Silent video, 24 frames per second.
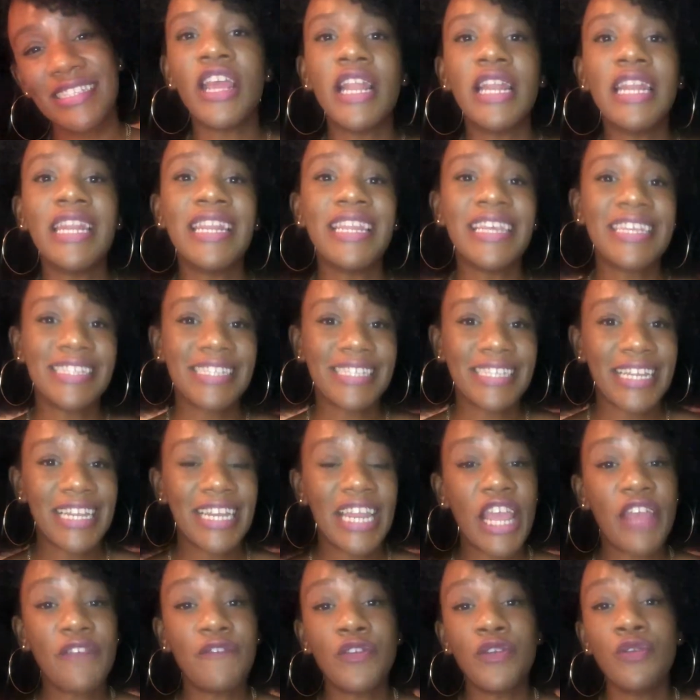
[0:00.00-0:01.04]
Listen,
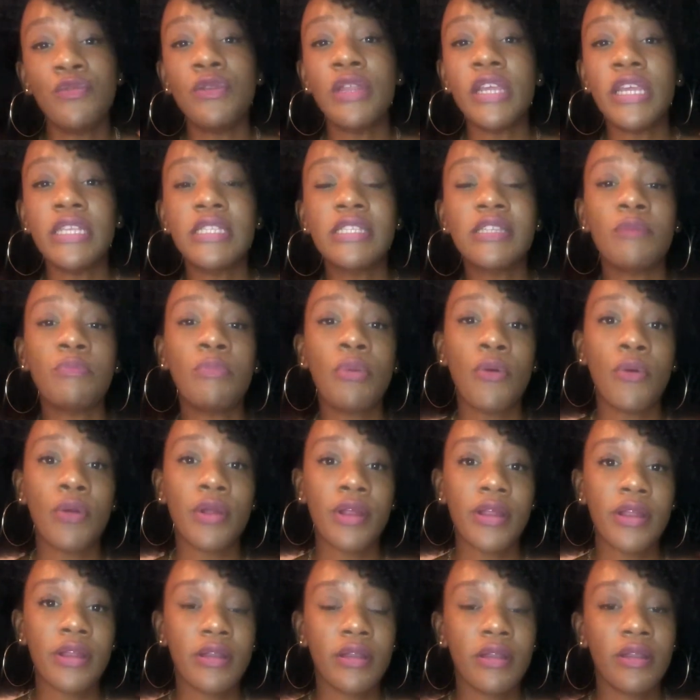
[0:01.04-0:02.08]
if you need
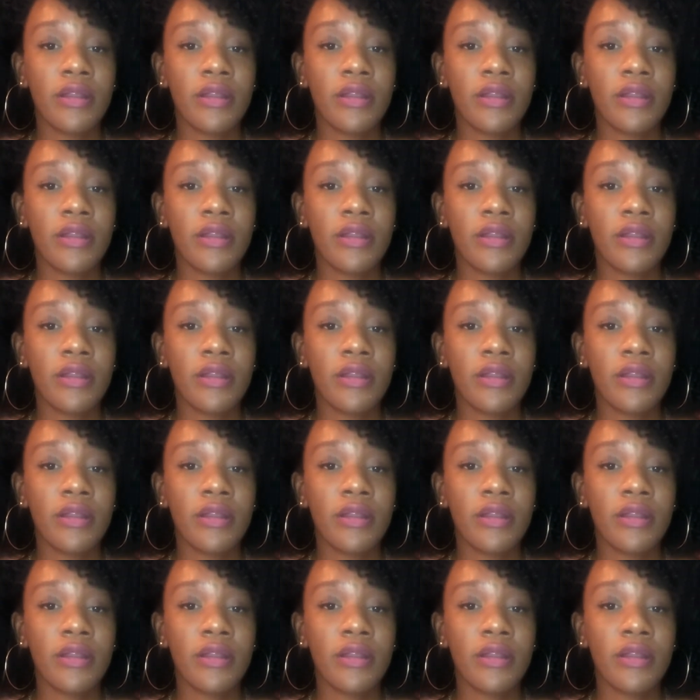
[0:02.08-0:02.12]
support,